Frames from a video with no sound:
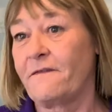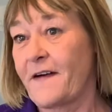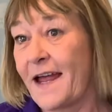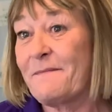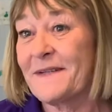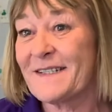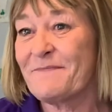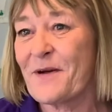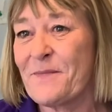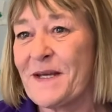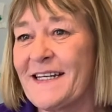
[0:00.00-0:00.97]
famous
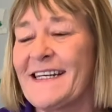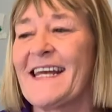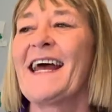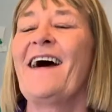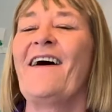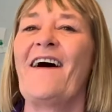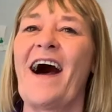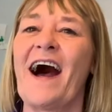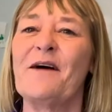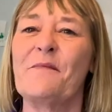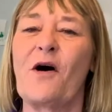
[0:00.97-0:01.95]
moment,
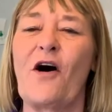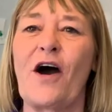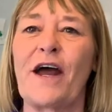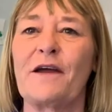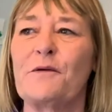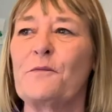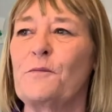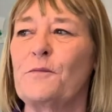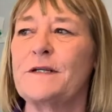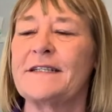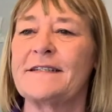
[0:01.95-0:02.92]
I
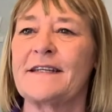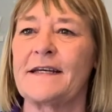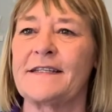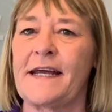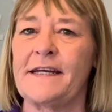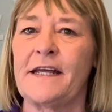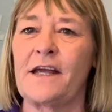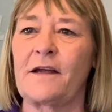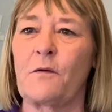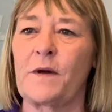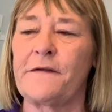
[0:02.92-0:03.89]
was
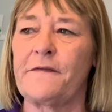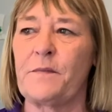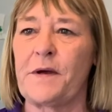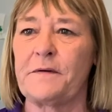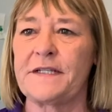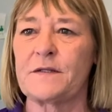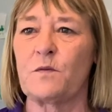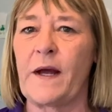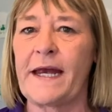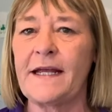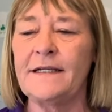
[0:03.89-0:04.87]
attending one of the parents'
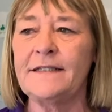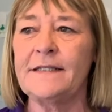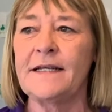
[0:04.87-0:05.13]
weddings